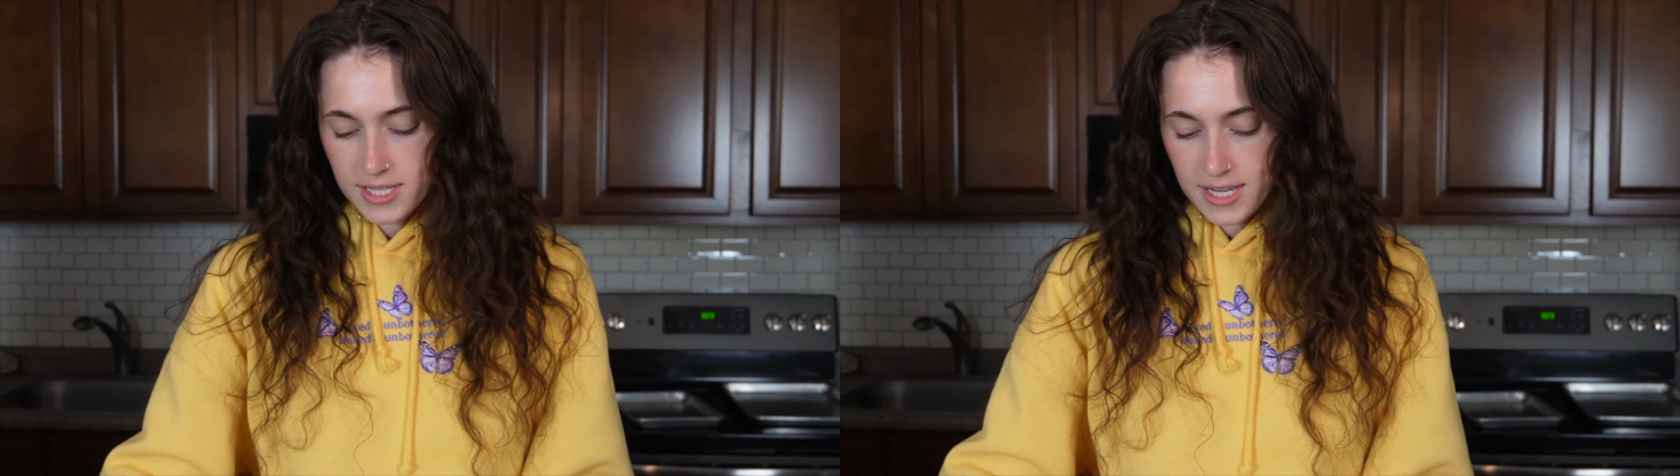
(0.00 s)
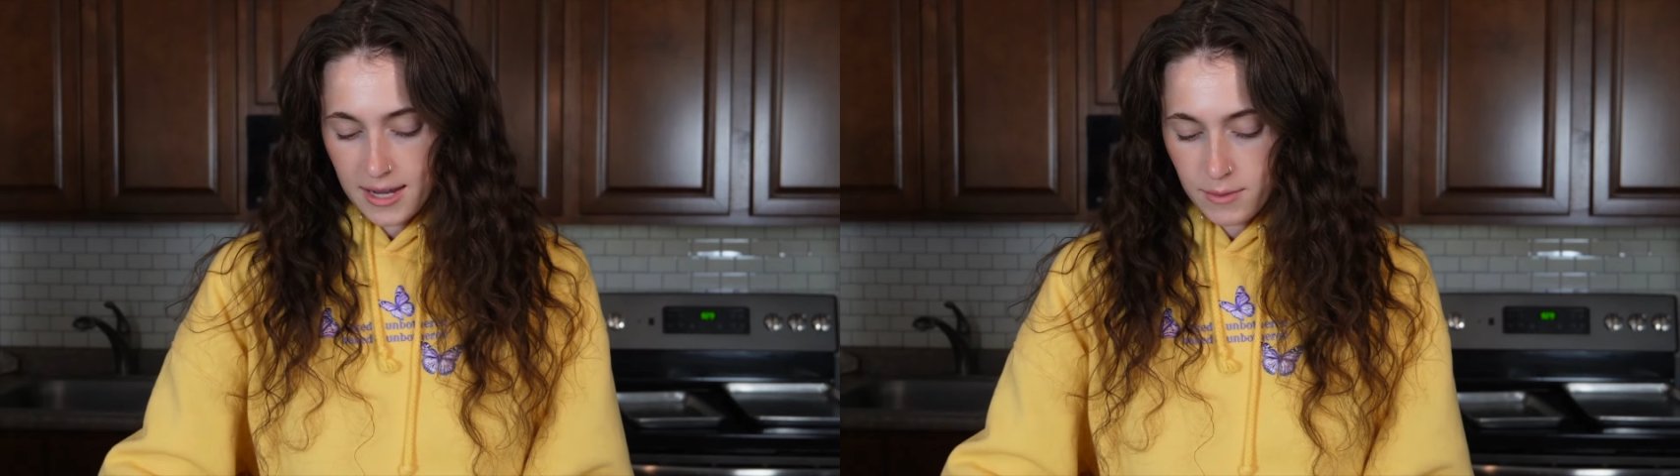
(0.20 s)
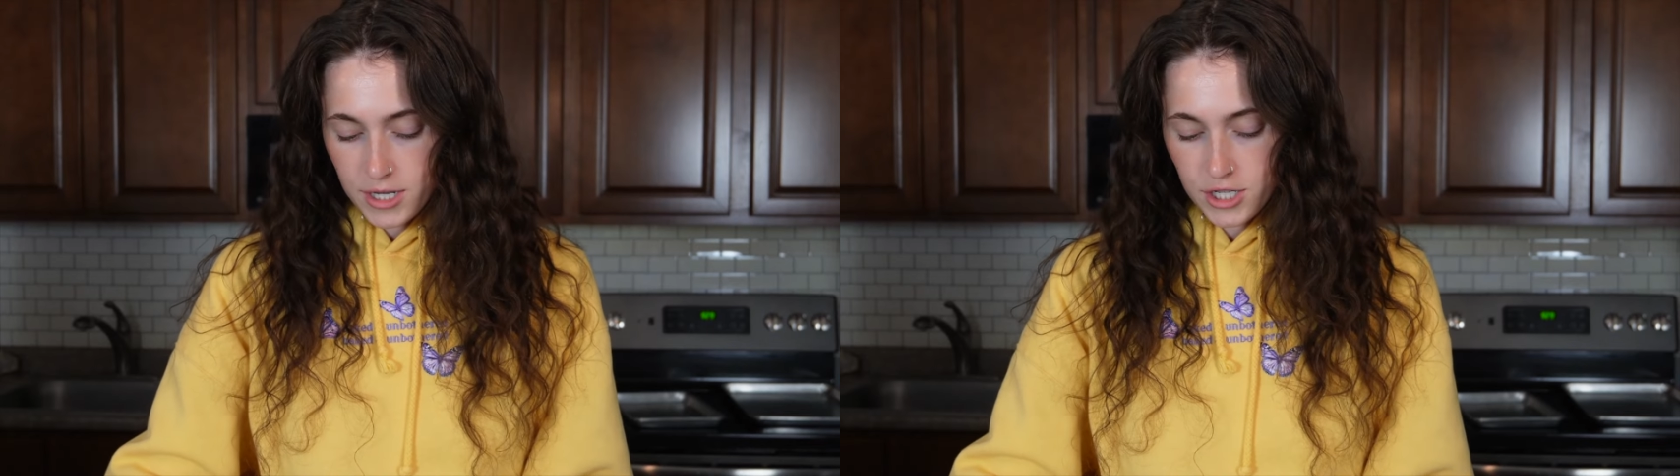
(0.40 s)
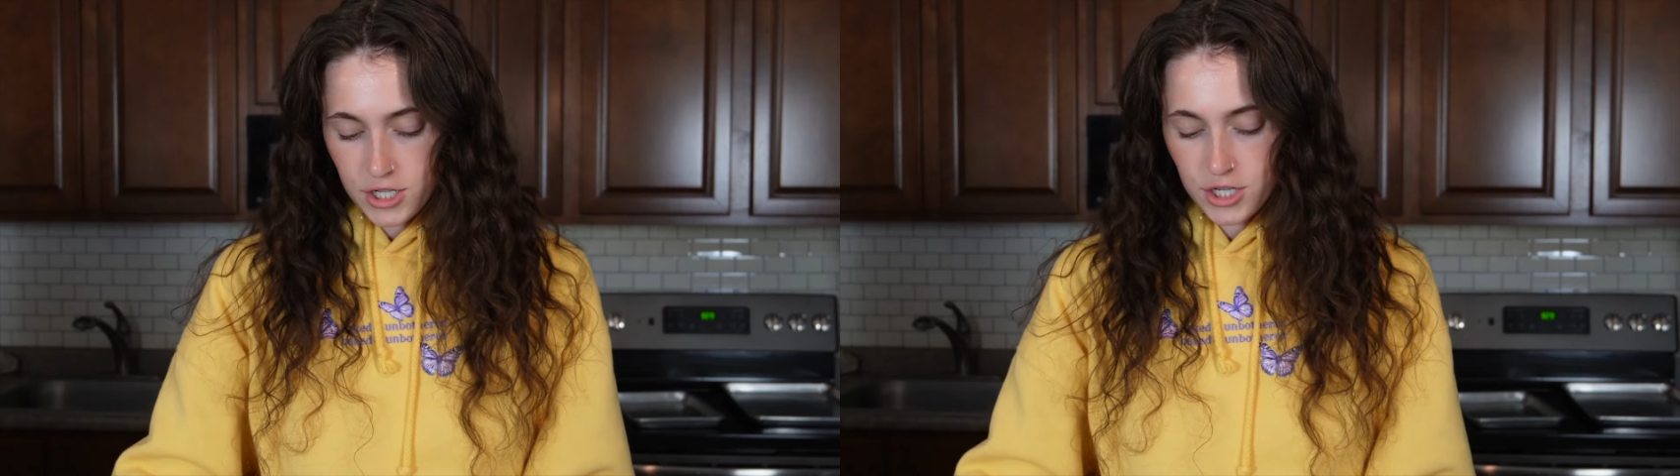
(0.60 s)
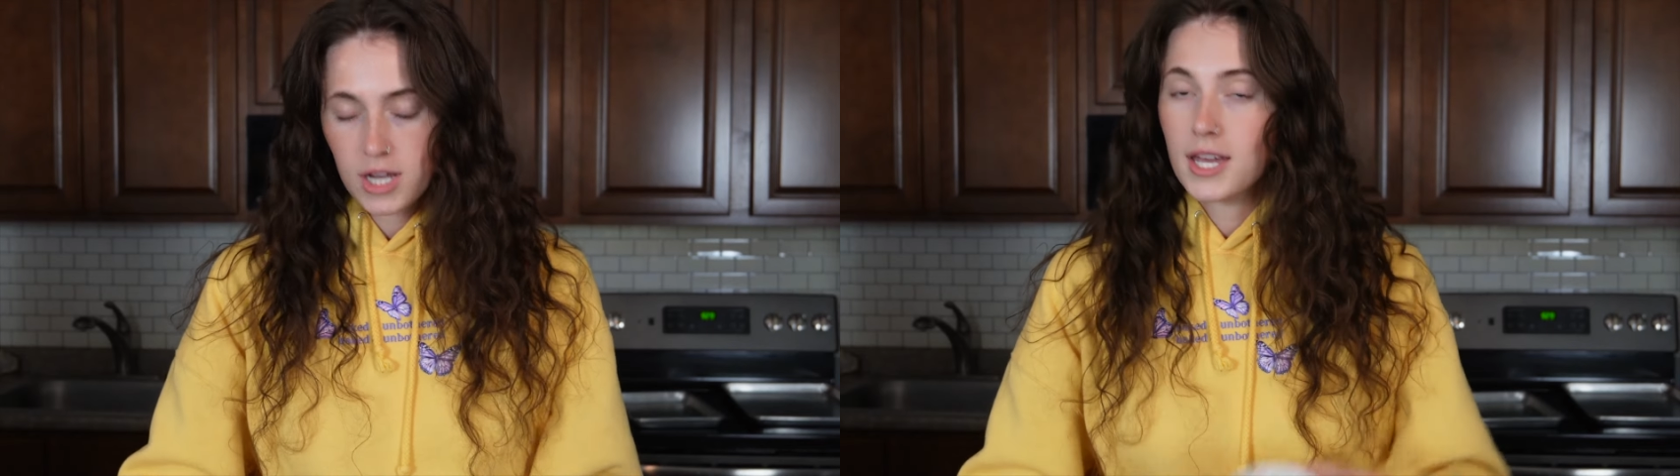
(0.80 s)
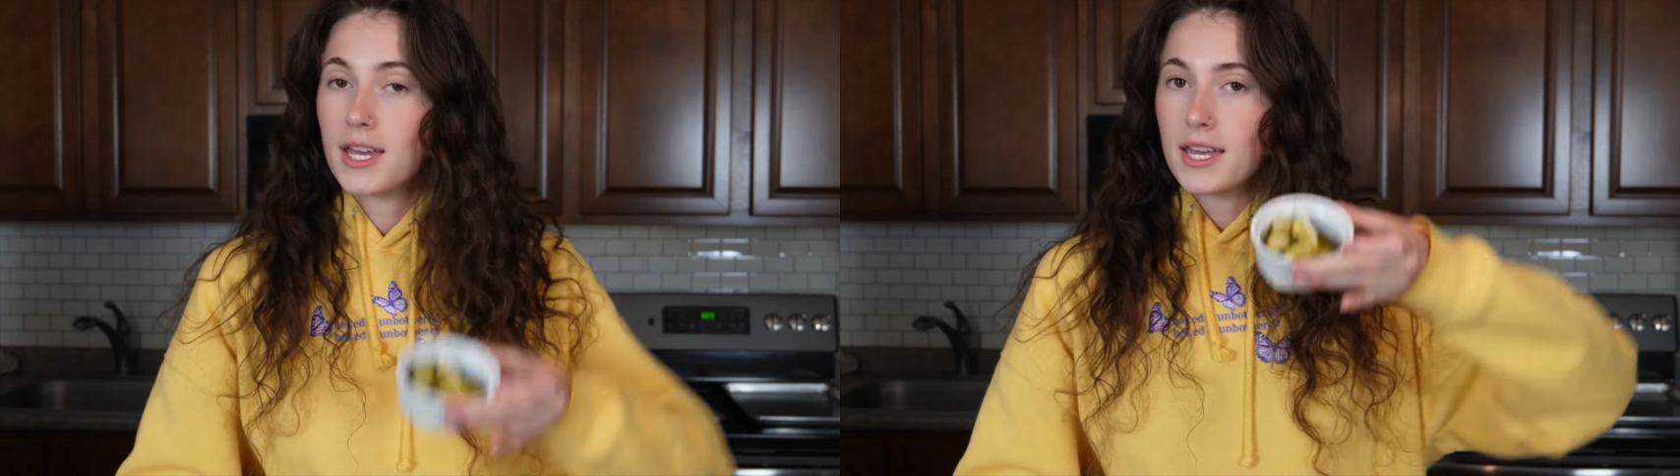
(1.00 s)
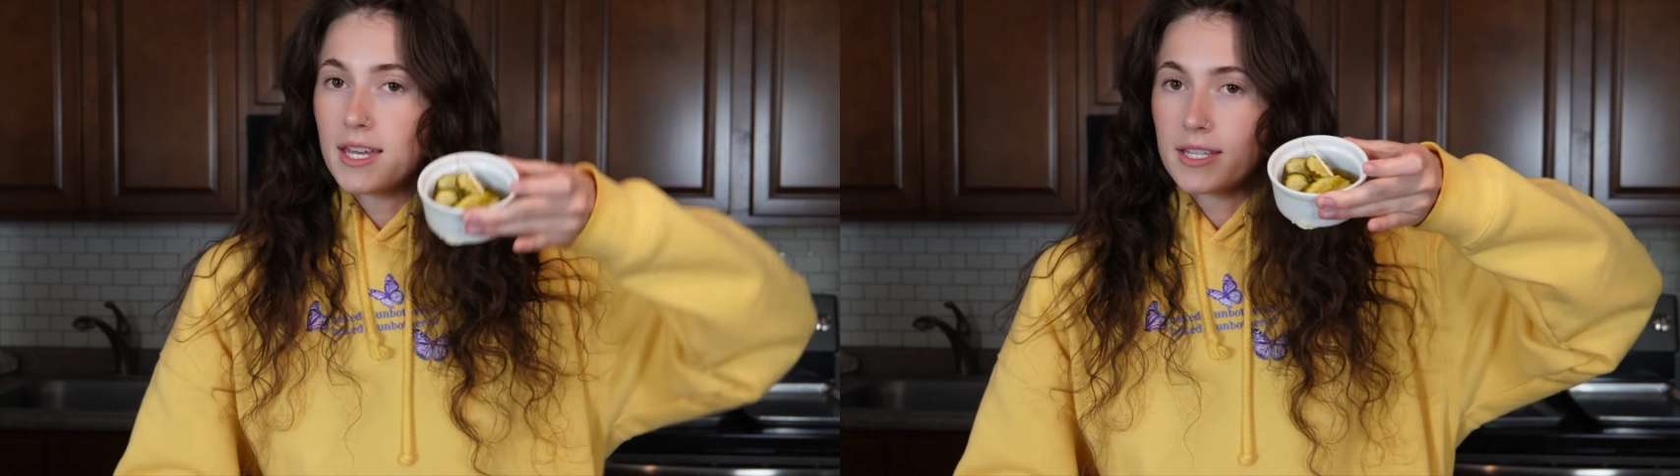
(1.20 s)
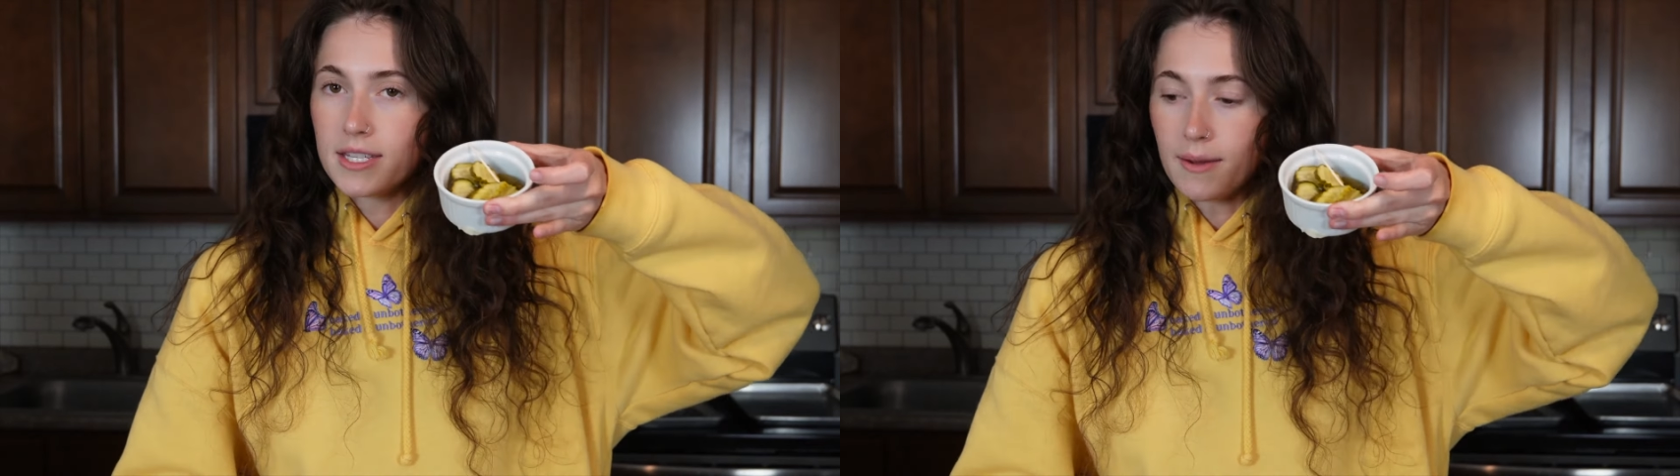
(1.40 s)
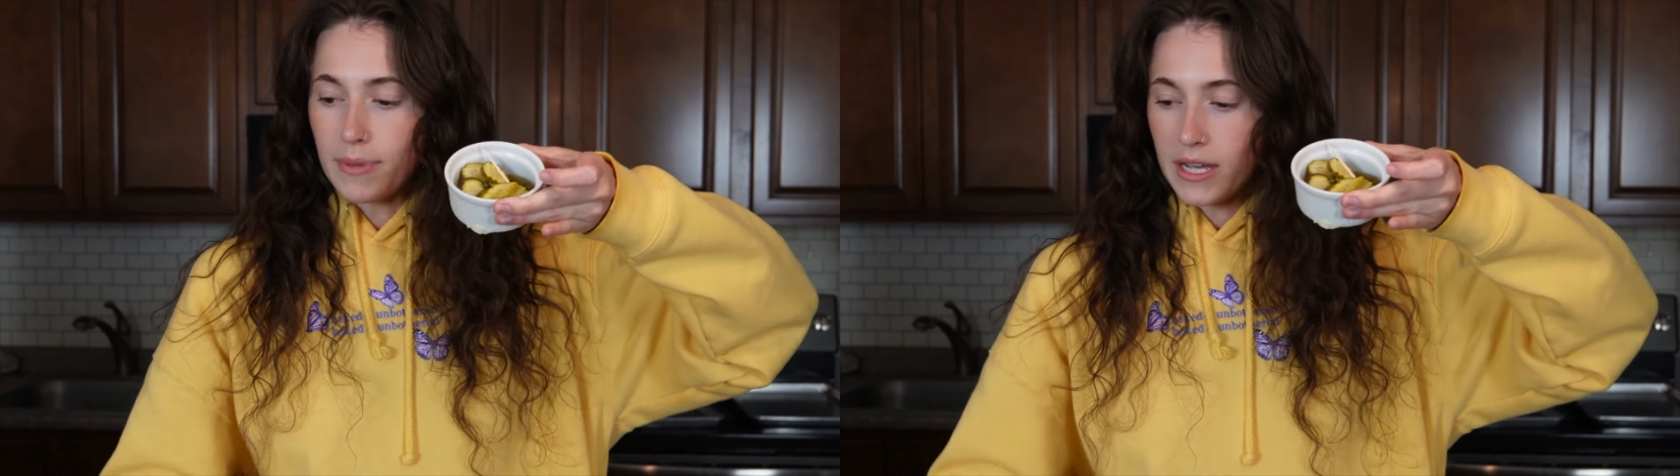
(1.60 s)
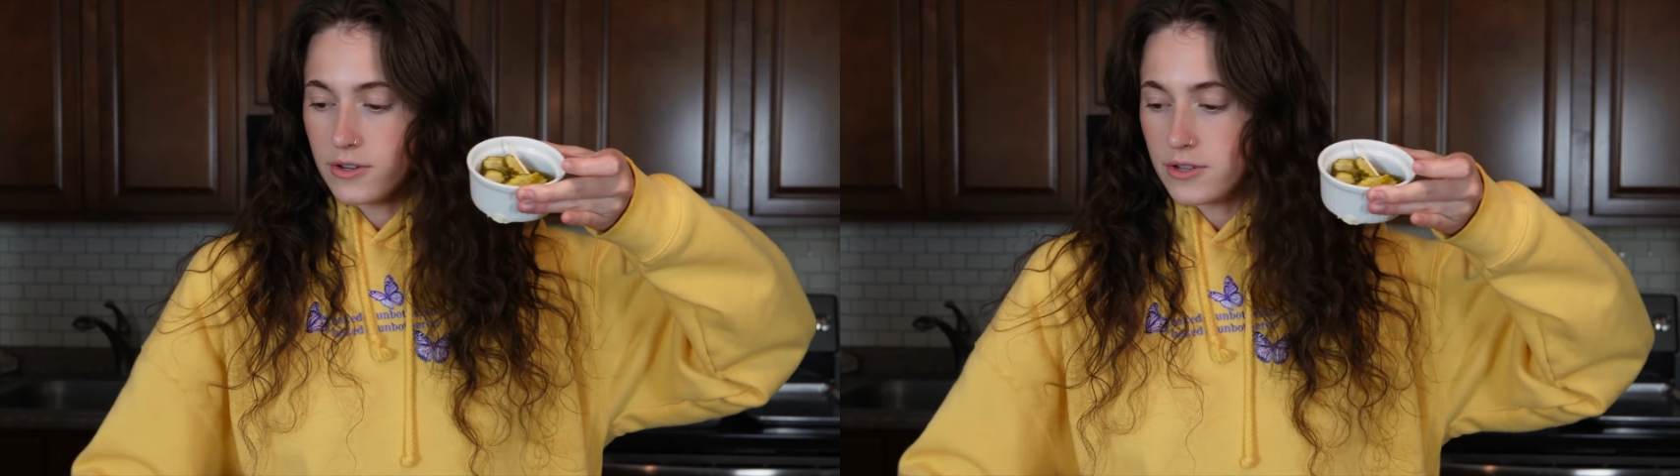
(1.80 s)
sandwich, some
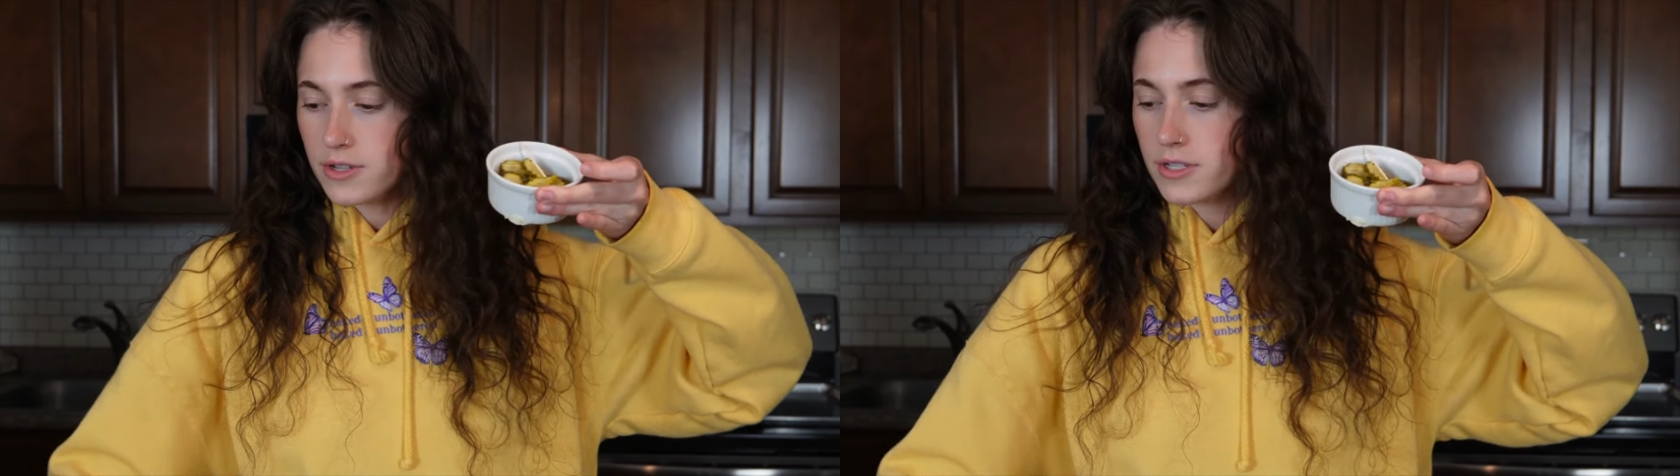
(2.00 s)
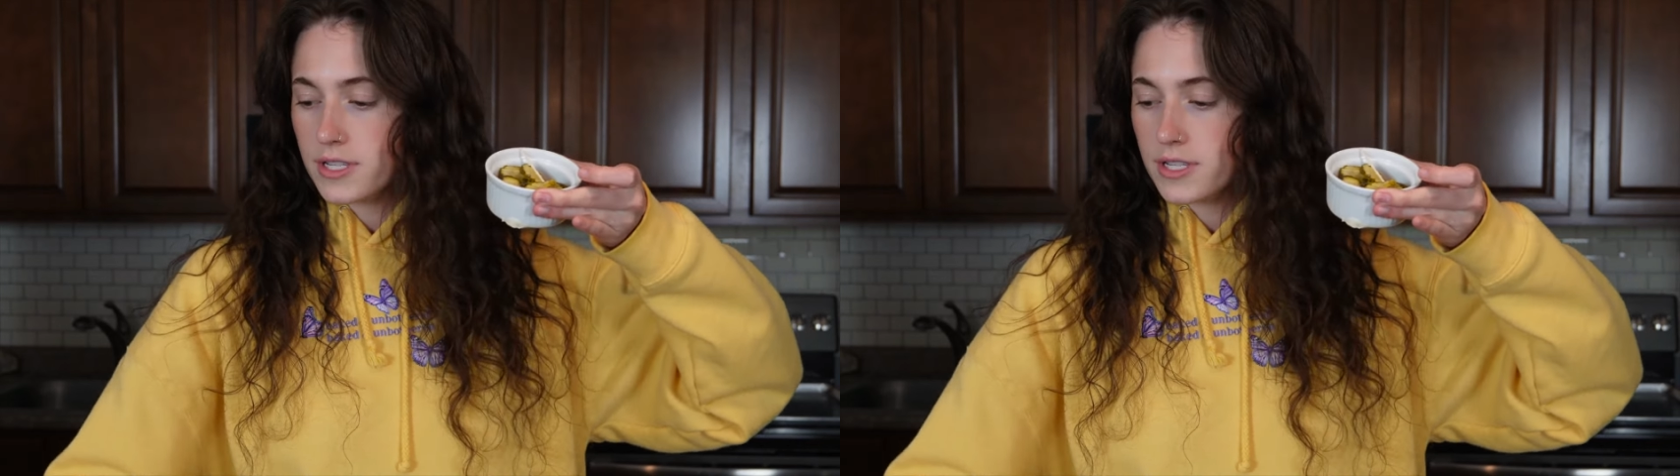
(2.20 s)
pickles.